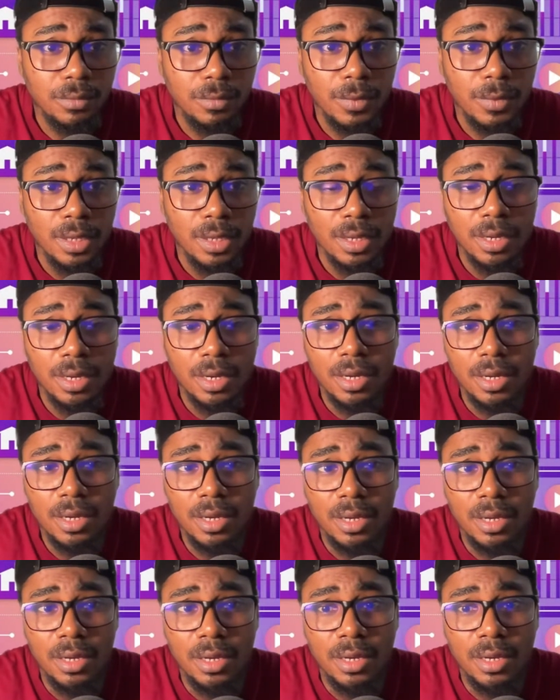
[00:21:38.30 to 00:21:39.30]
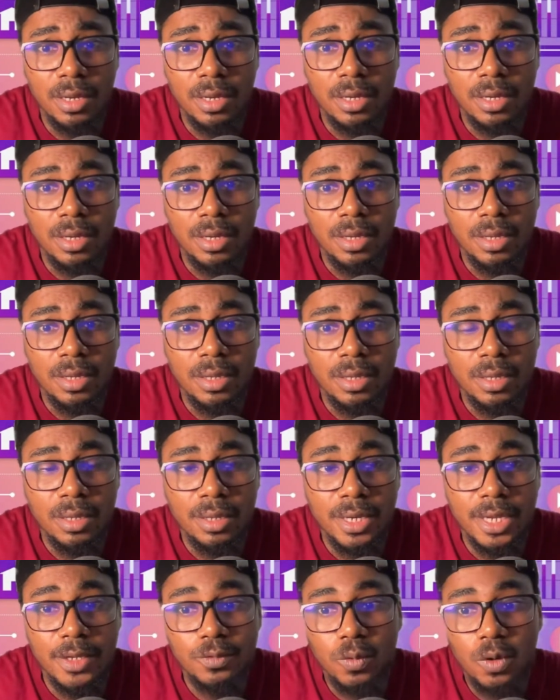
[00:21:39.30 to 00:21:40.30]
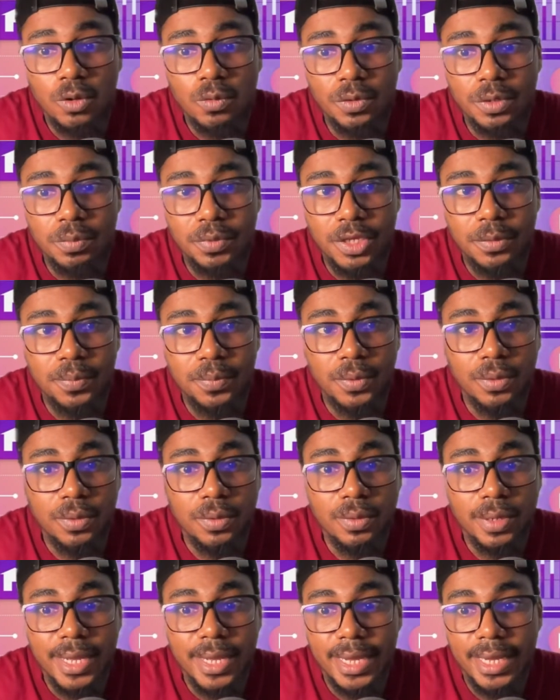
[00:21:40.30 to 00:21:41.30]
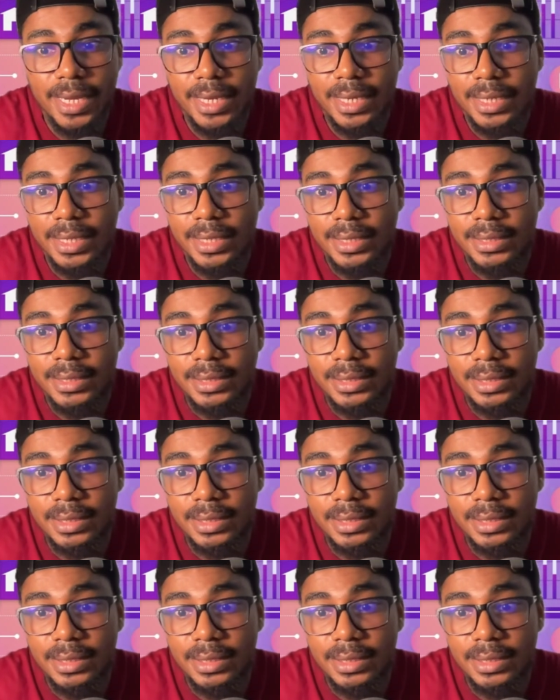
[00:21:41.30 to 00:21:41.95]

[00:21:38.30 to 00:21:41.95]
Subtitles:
uh, network with people and,